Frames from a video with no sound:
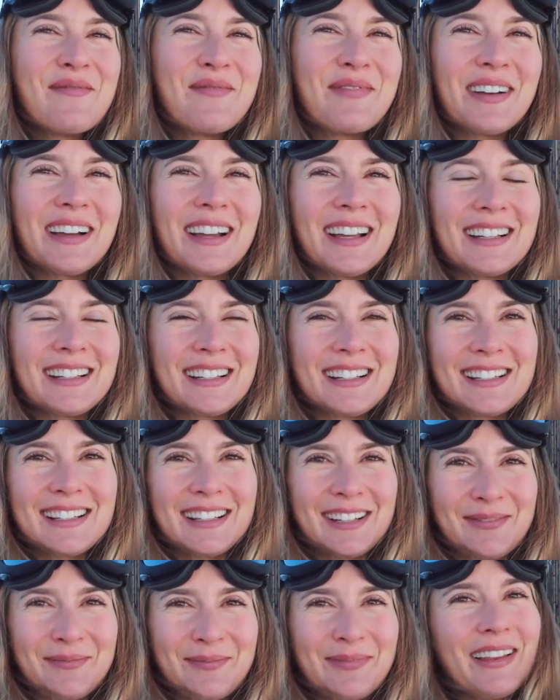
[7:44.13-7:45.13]
but it's
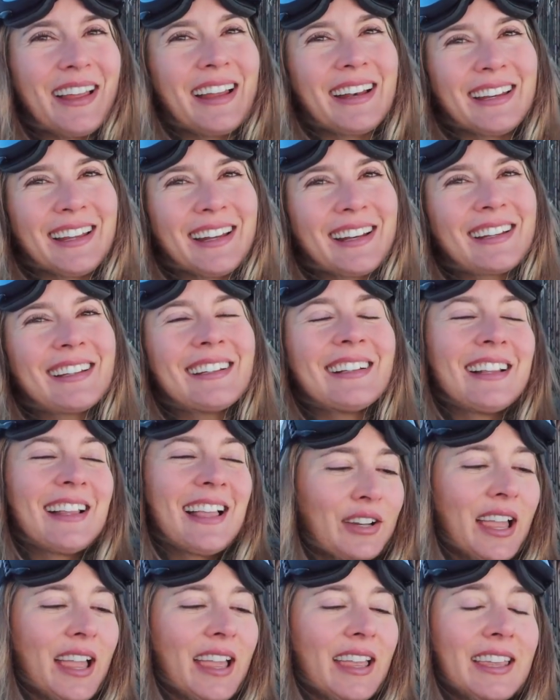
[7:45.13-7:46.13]
not planned yet.
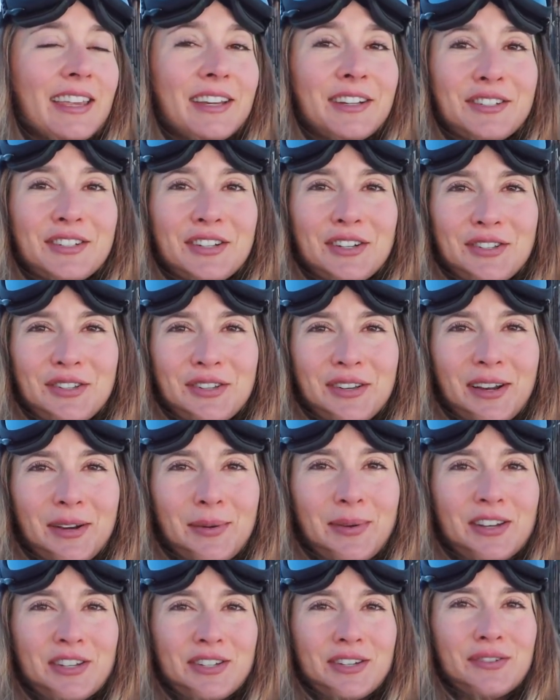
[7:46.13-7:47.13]
Okay, here's also a good
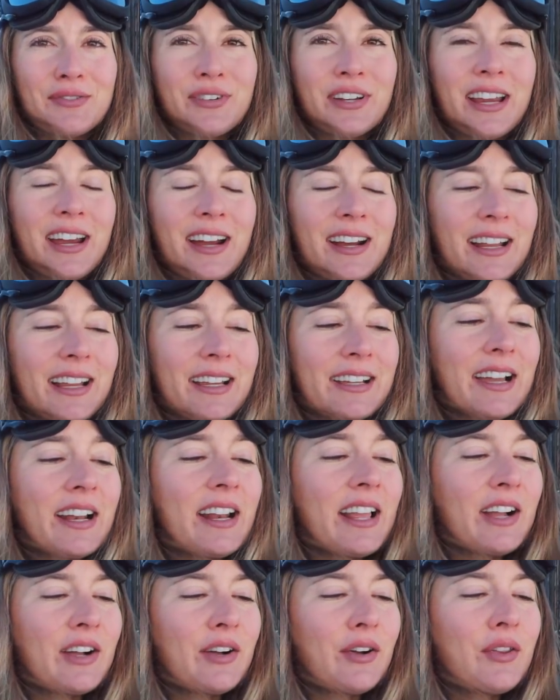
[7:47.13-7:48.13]
question regarding gut
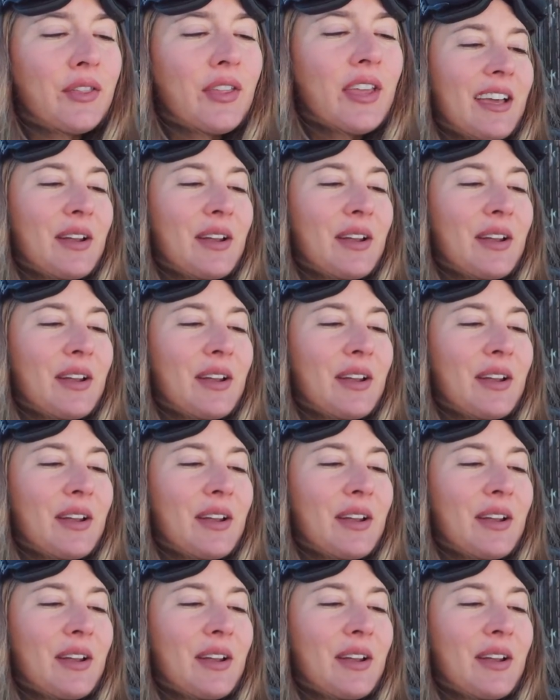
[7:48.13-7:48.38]
health.